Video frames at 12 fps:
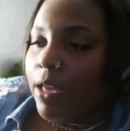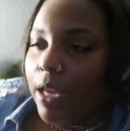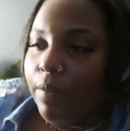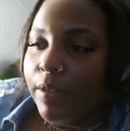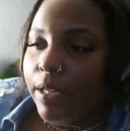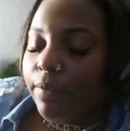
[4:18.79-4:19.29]

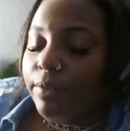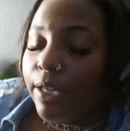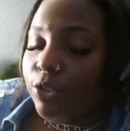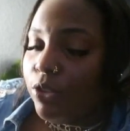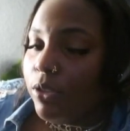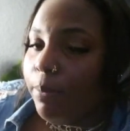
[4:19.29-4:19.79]
even if
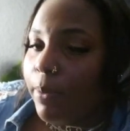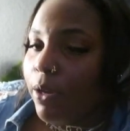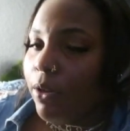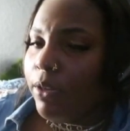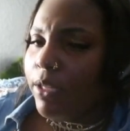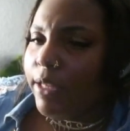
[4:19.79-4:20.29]
they chew the
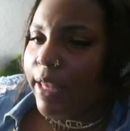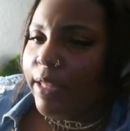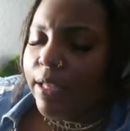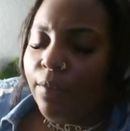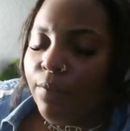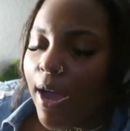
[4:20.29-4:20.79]
bone and they
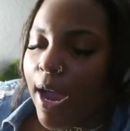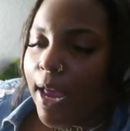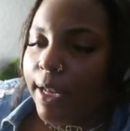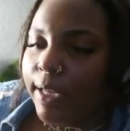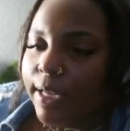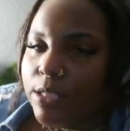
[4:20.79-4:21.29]
look
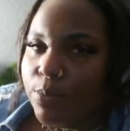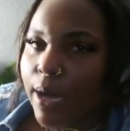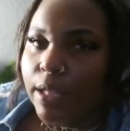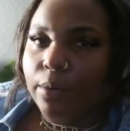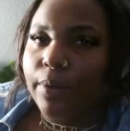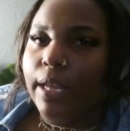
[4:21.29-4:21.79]
fine and they
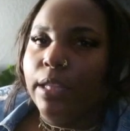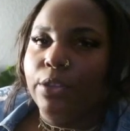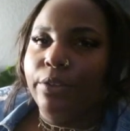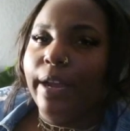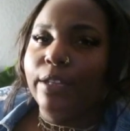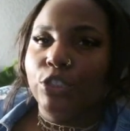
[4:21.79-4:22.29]
swallow it and
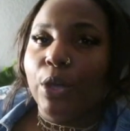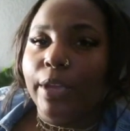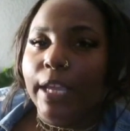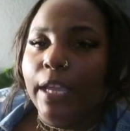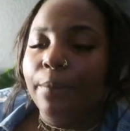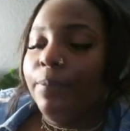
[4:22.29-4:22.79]
they're not
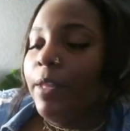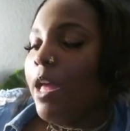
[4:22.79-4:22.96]
choking